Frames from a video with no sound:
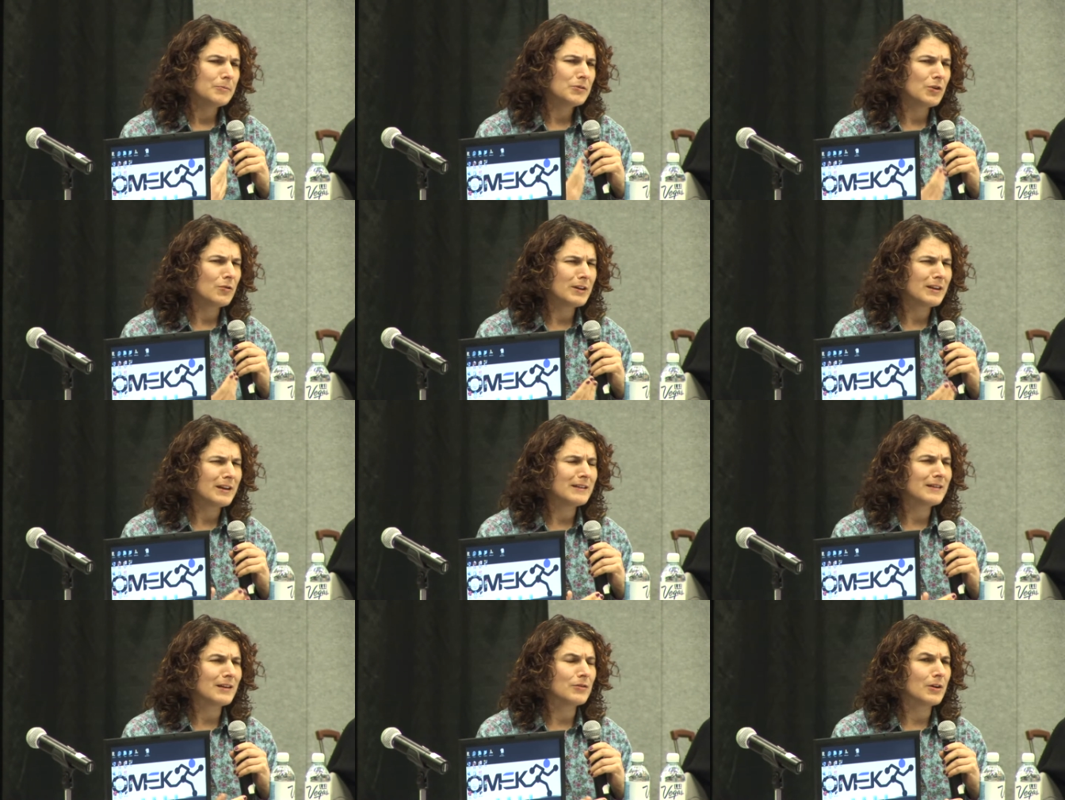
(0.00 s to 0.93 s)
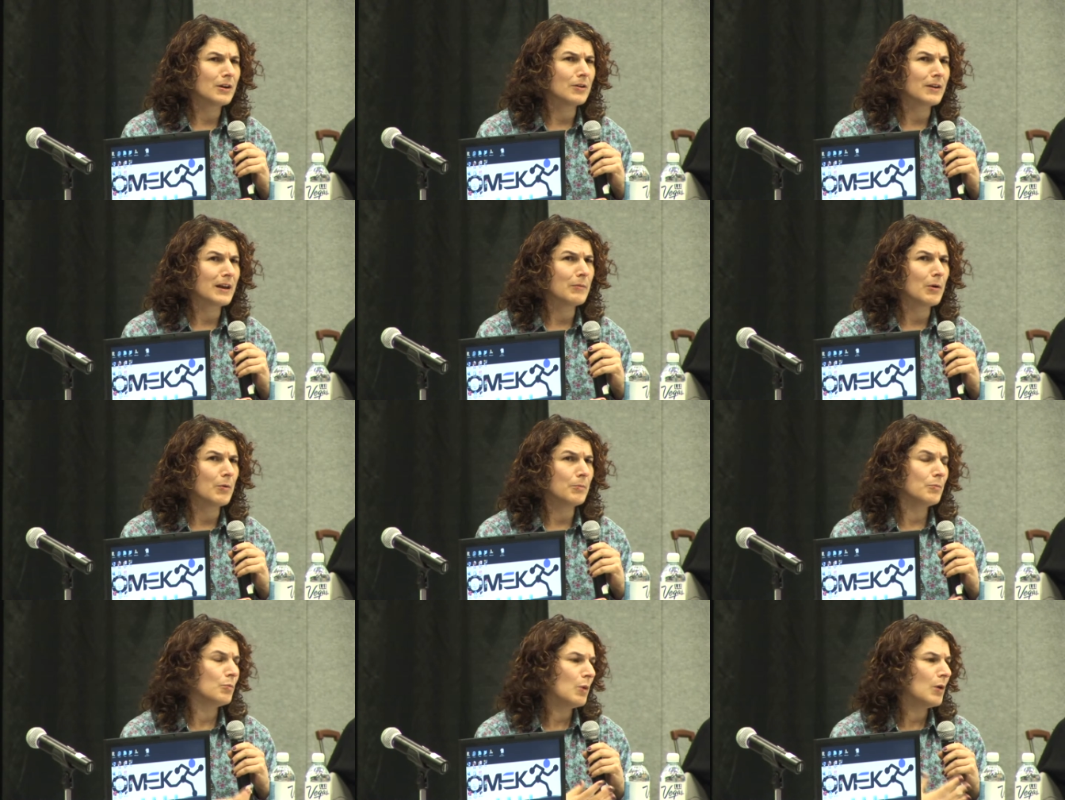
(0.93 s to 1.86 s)
So with kids, I thought, okay, well,
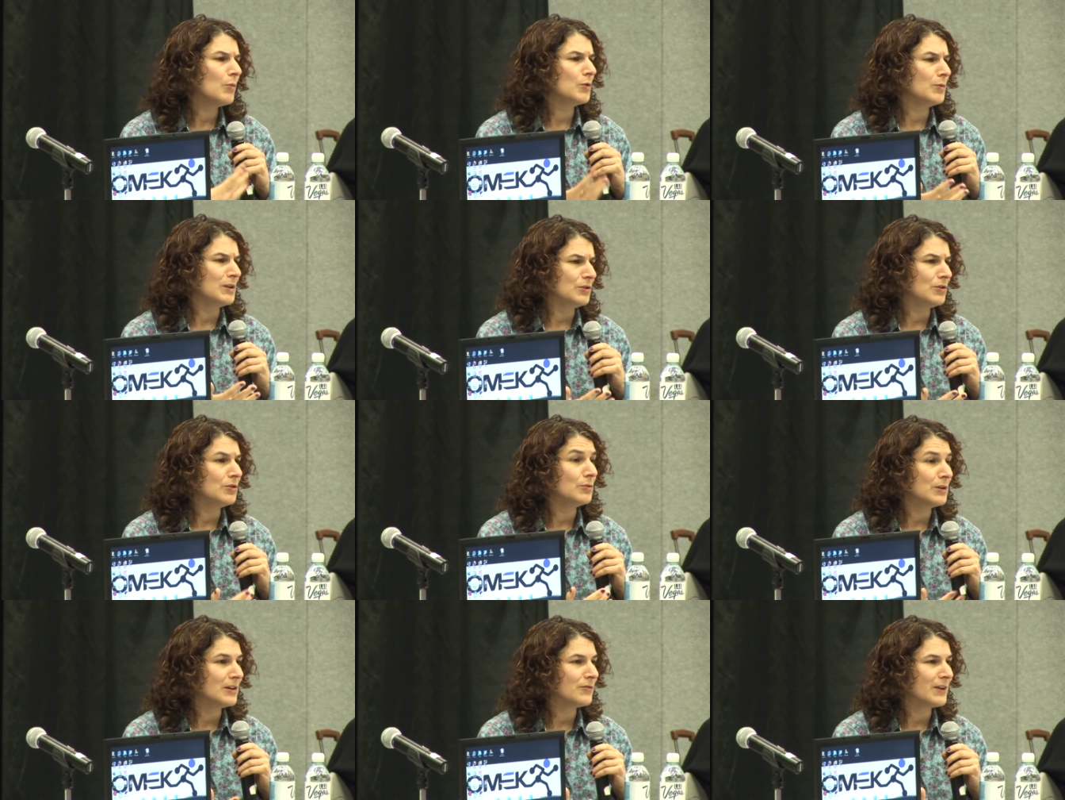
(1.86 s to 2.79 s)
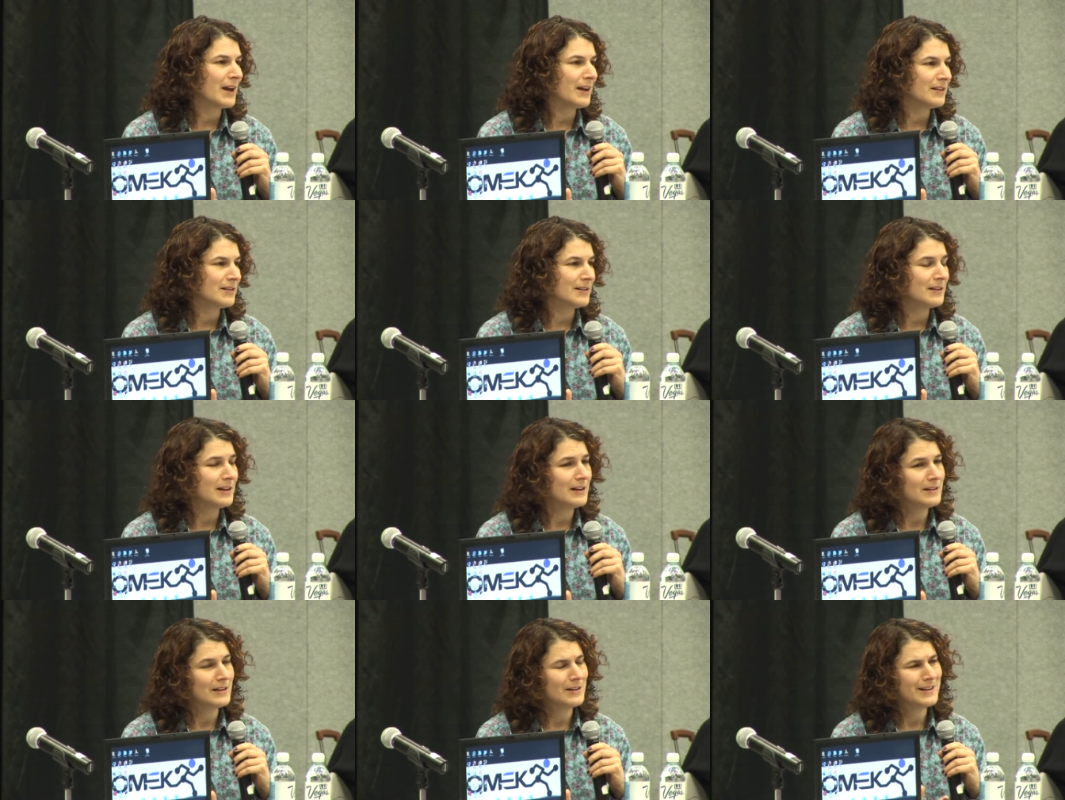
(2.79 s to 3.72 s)
what would we do if we had this in
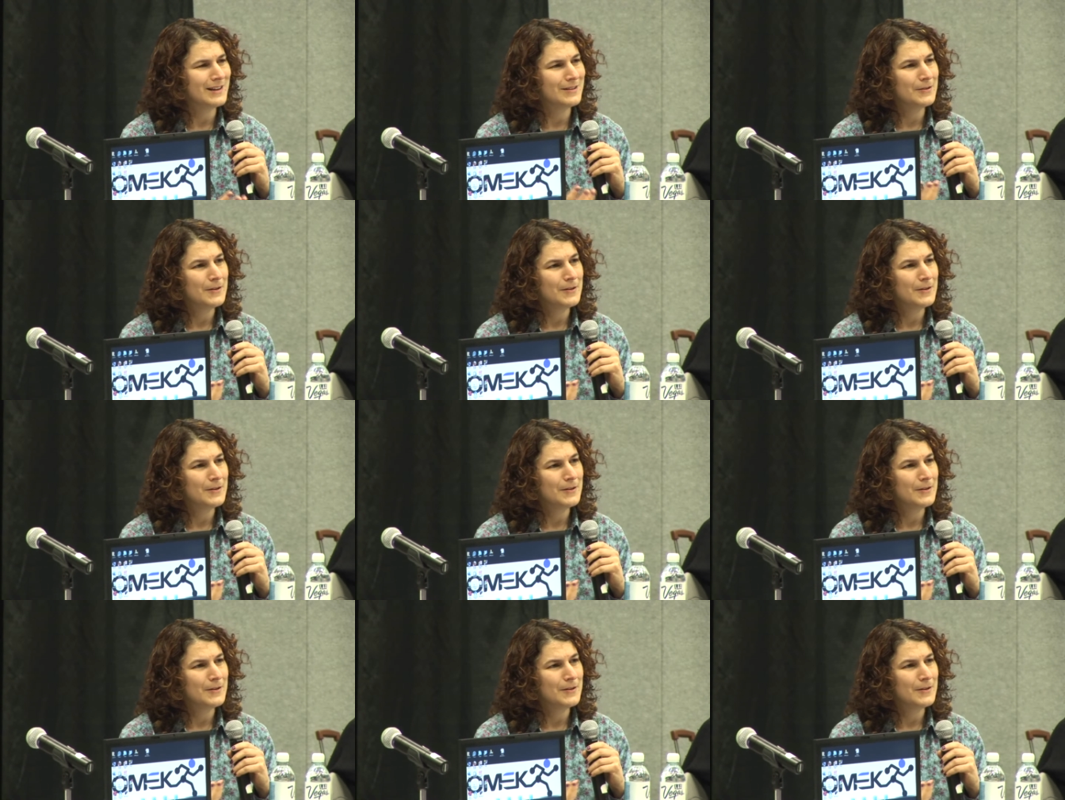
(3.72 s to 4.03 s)
kids? And